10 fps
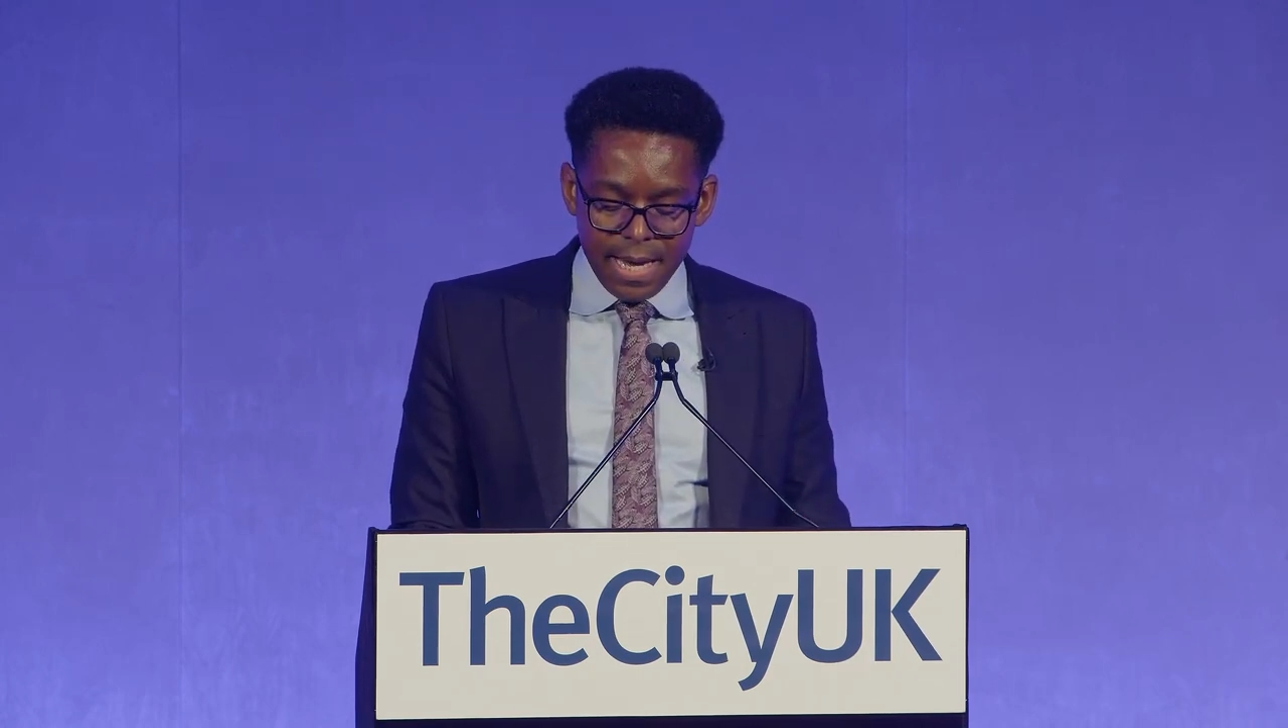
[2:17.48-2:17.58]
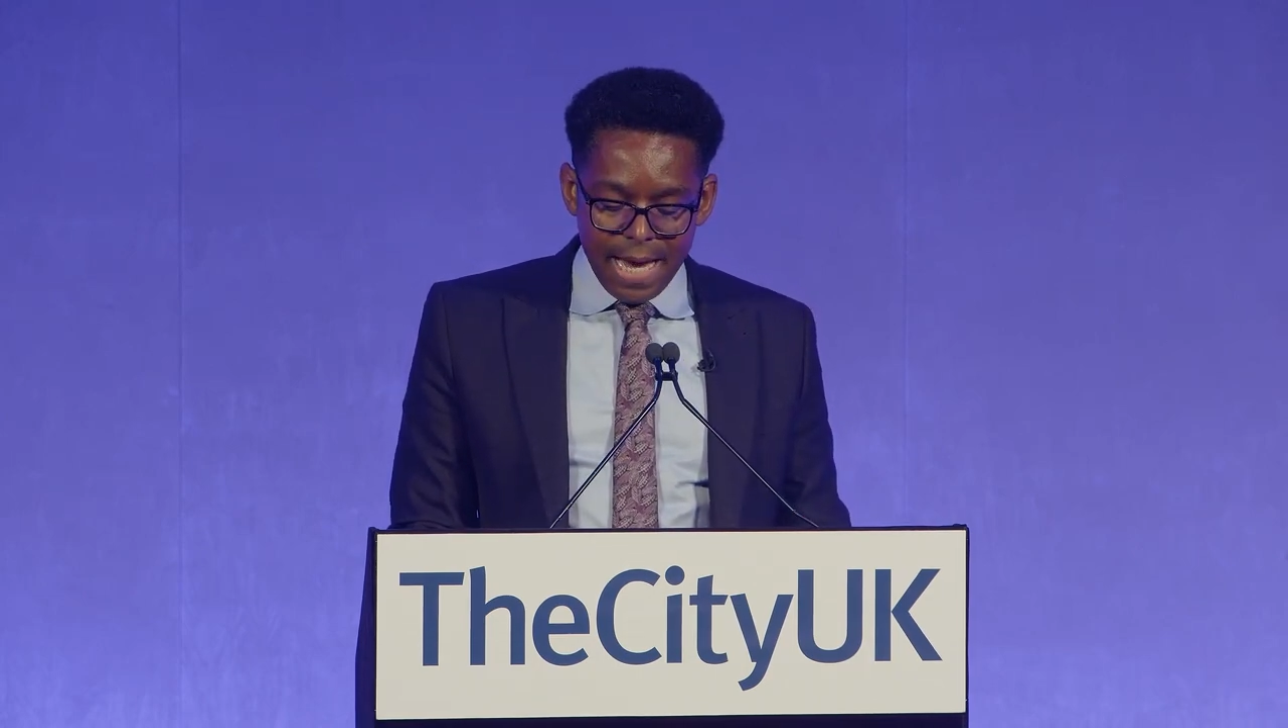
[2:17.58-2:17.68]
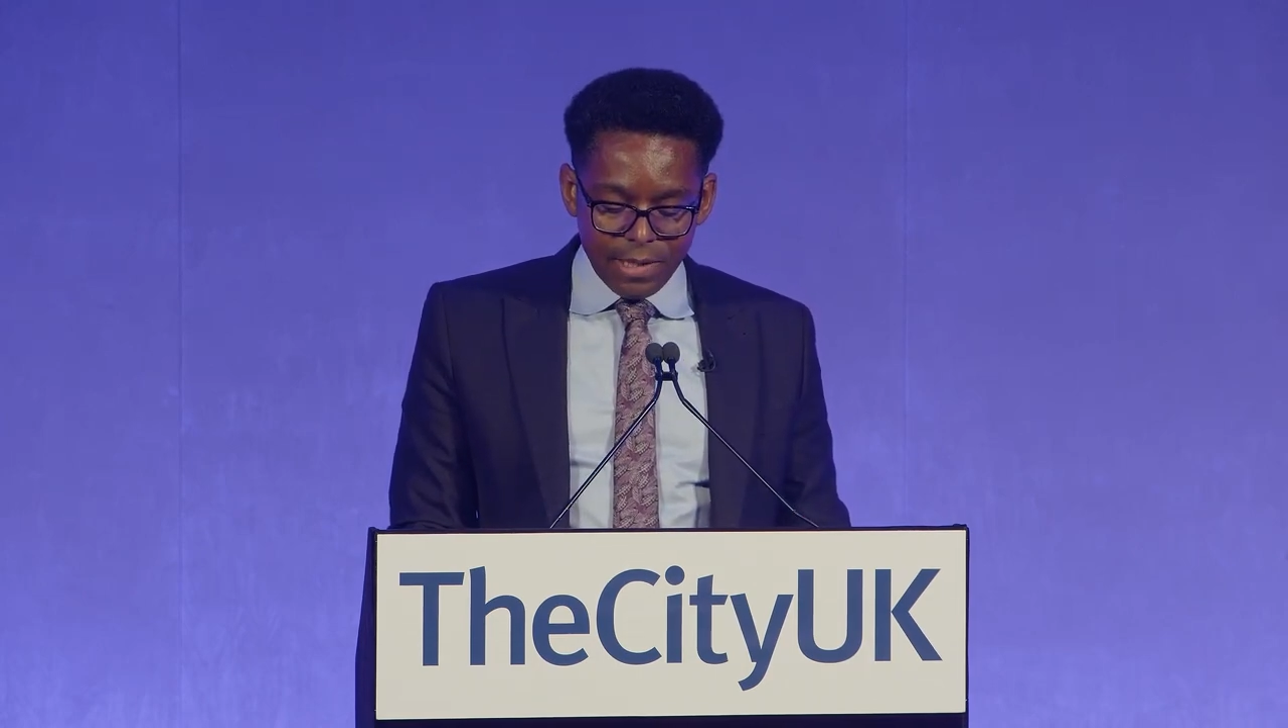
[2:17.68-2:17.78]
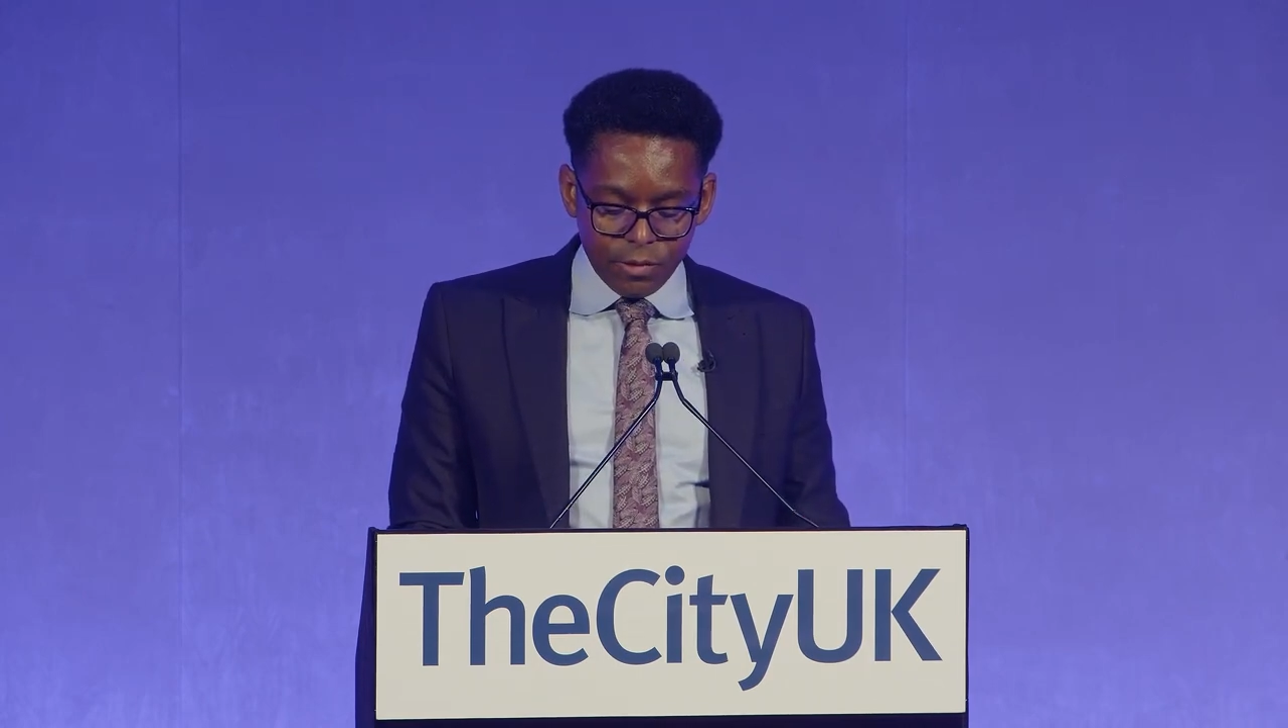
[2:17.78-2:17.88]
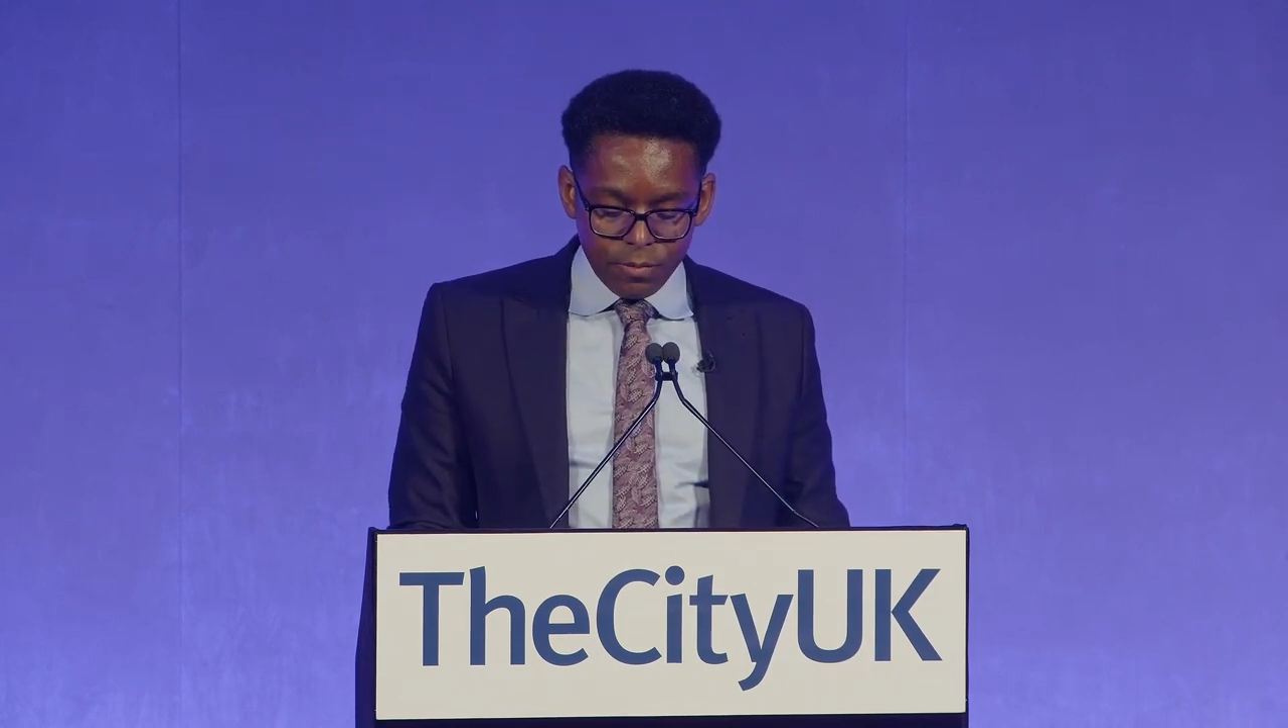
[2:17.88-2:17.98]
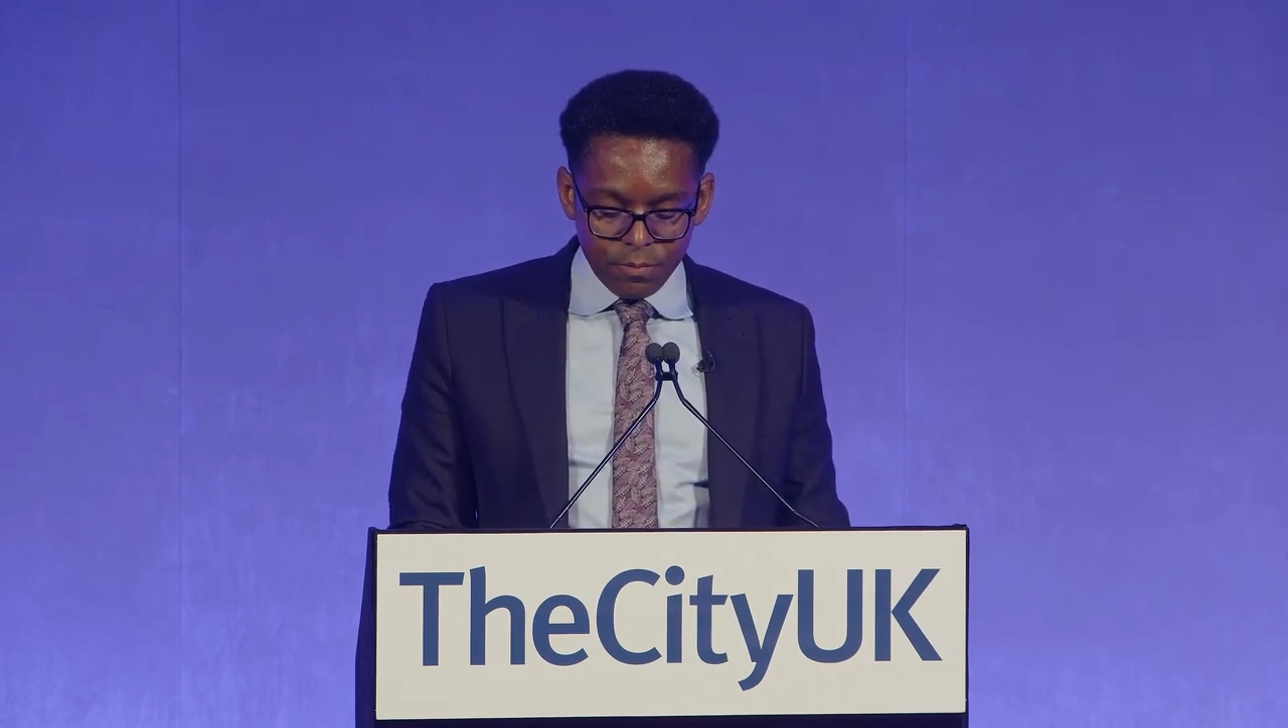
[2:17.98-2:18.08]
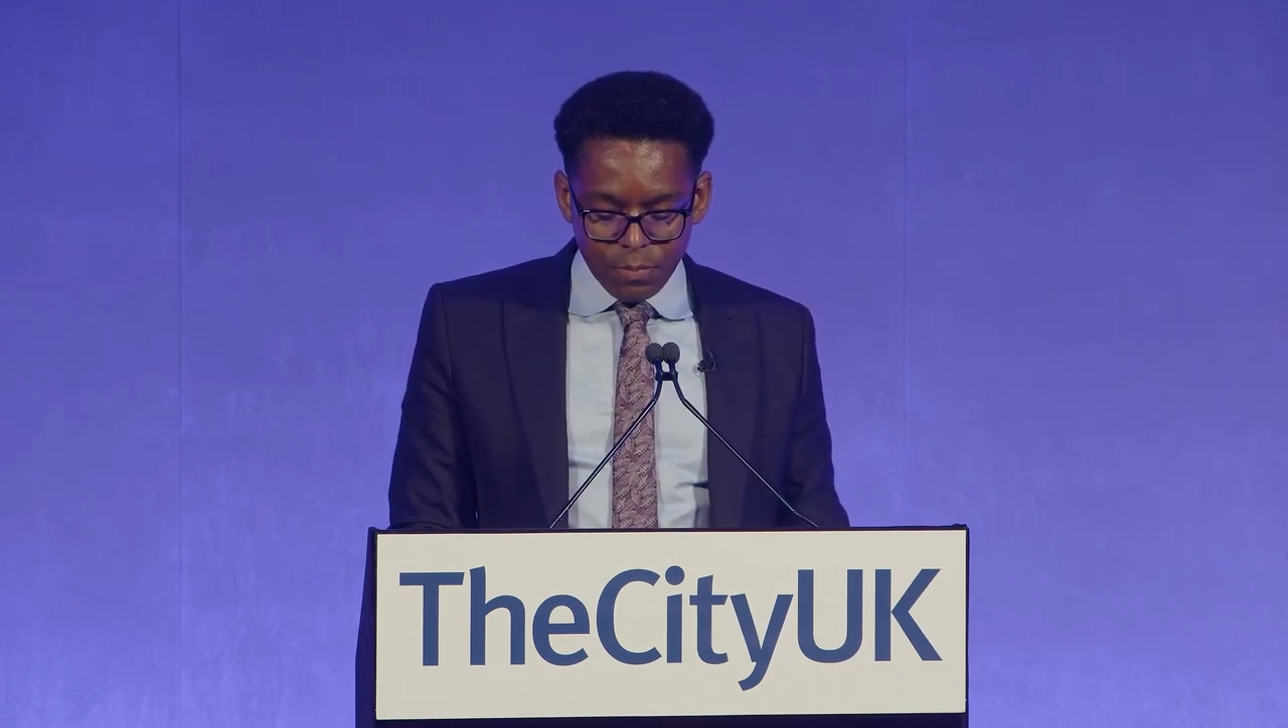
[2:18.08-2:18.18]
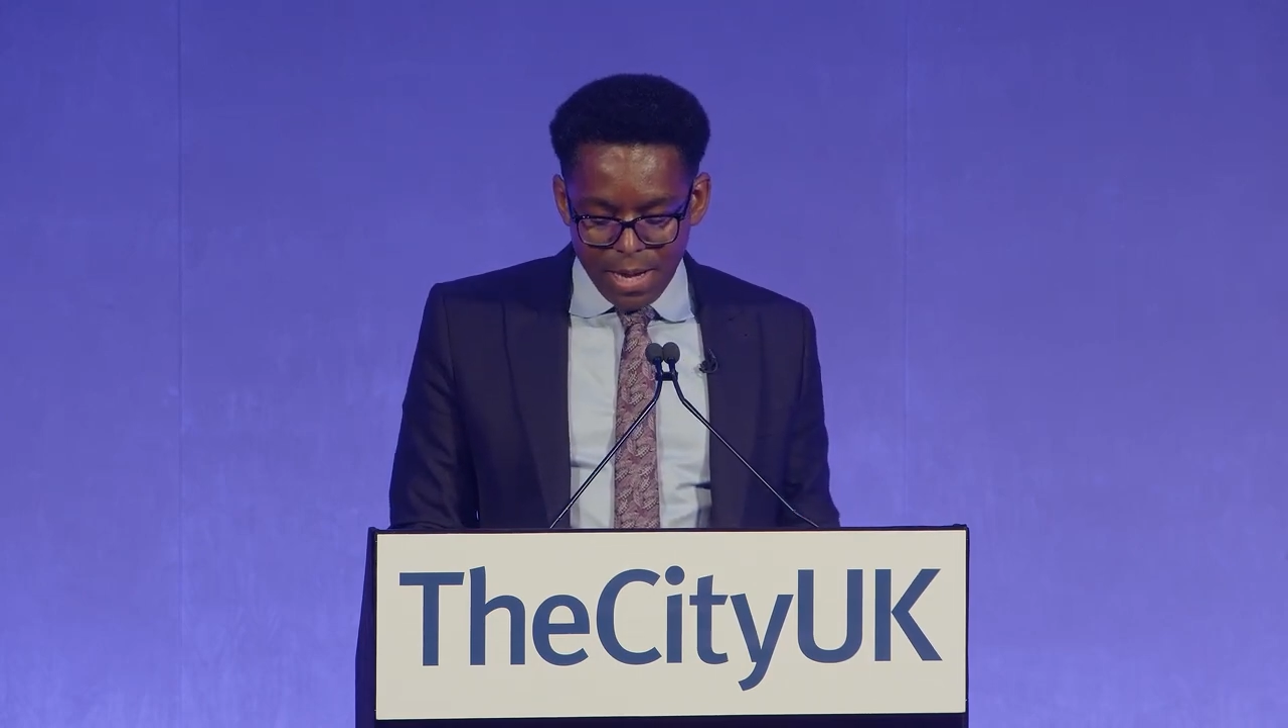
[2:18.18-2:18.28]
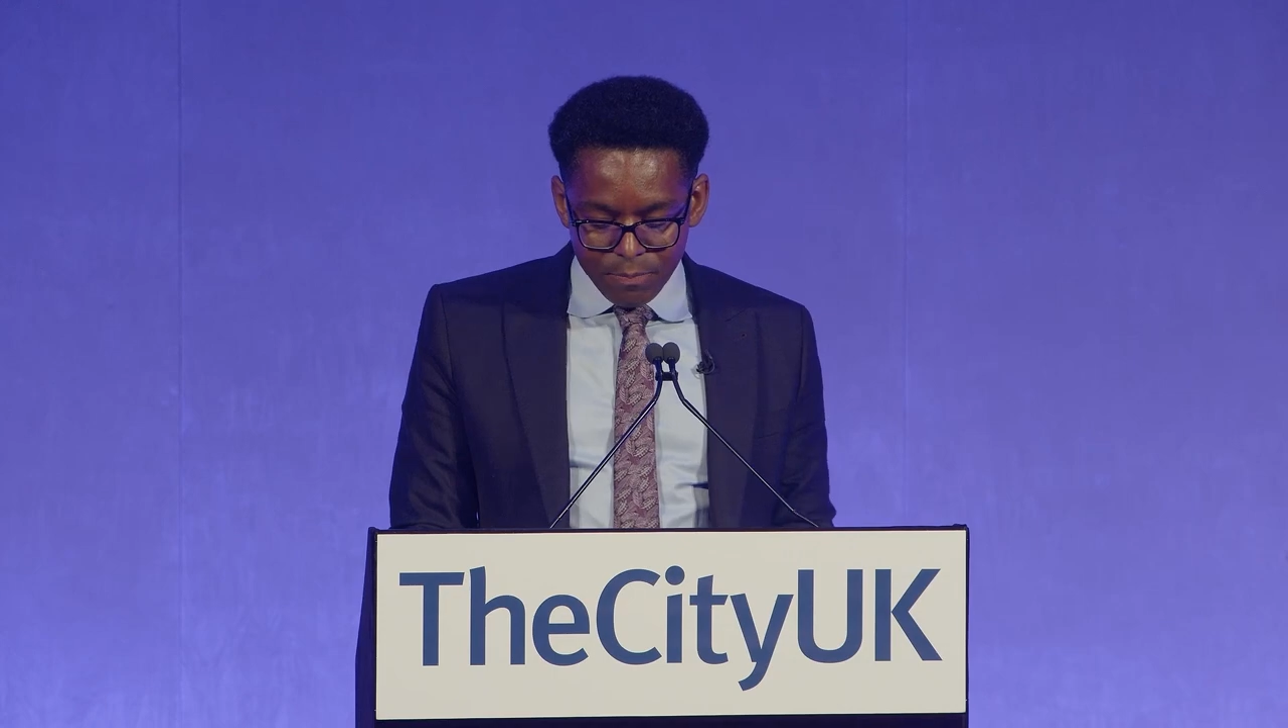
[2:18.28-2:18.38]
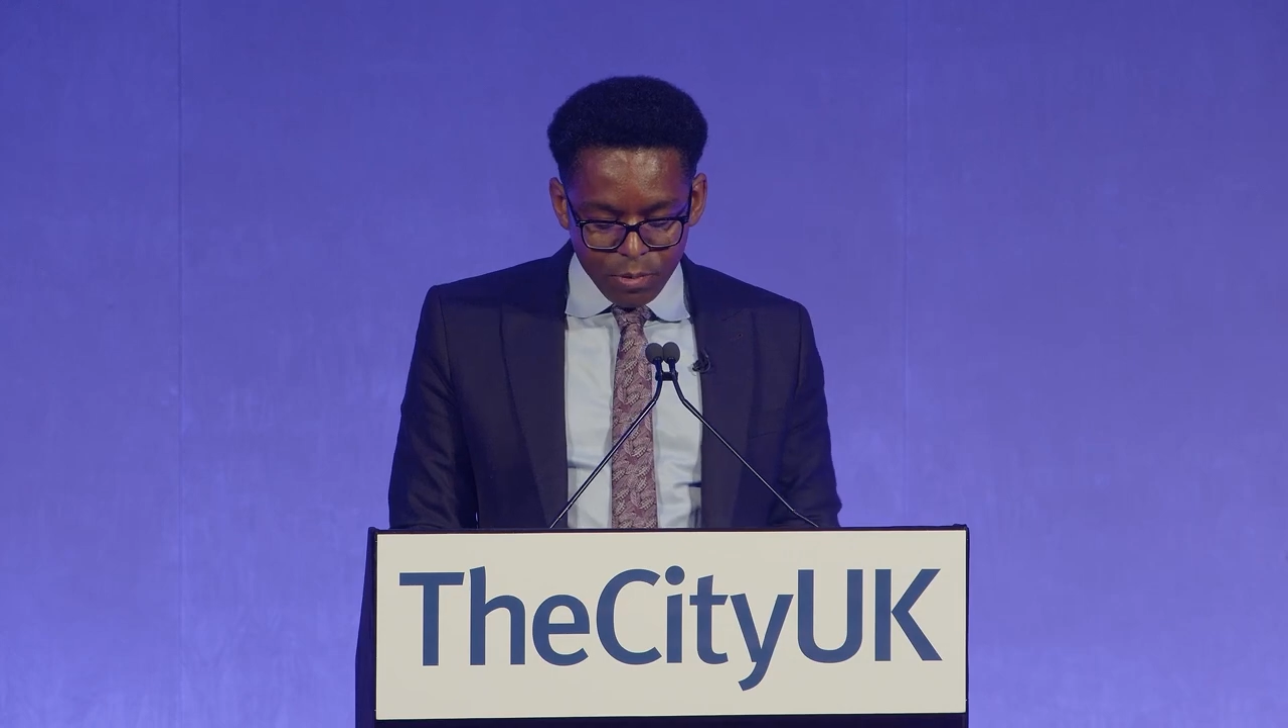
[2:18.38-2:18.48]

and, and